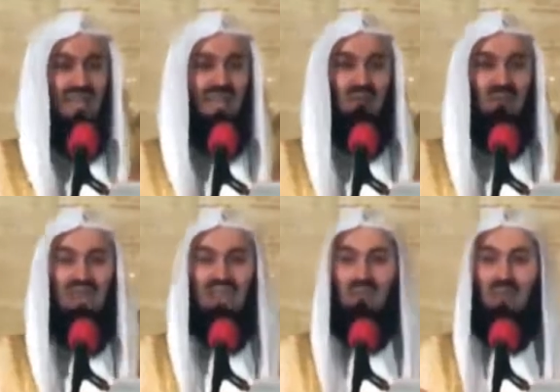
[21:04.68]
Allah,
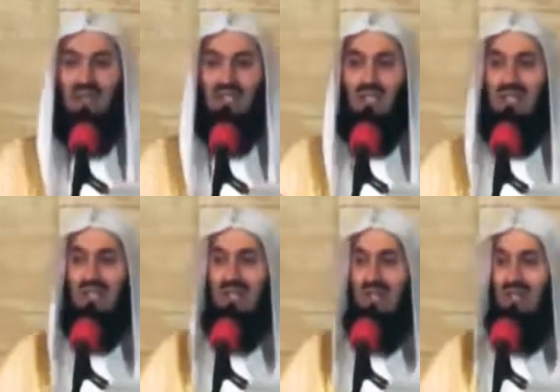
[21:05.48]
make my
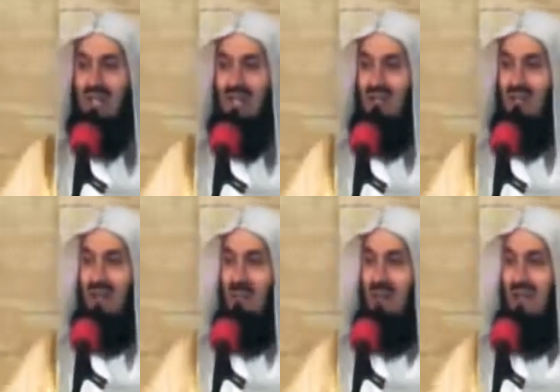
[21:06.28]
children
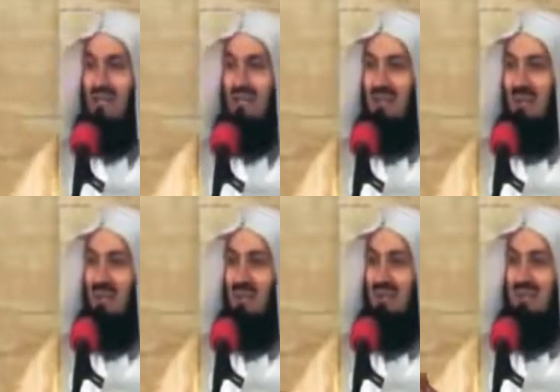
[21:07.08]
from amongst those who